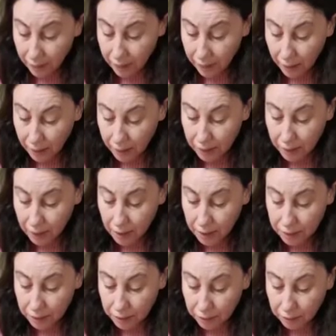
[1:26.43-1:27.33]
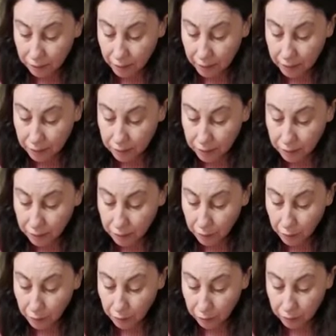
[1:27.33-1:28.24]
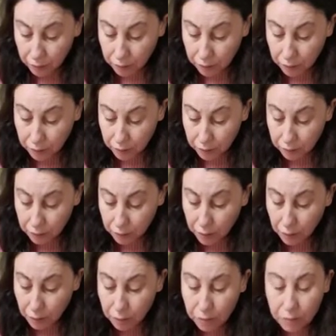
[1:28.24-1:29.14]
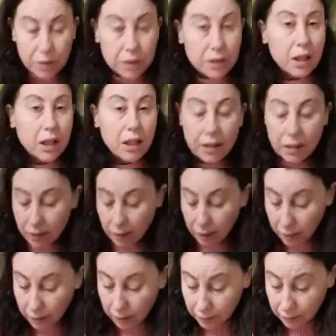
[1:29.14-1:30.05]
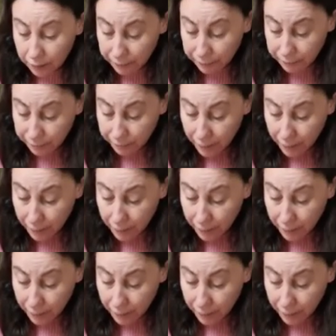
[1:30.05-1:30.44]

Thine has a great hook nose like thine.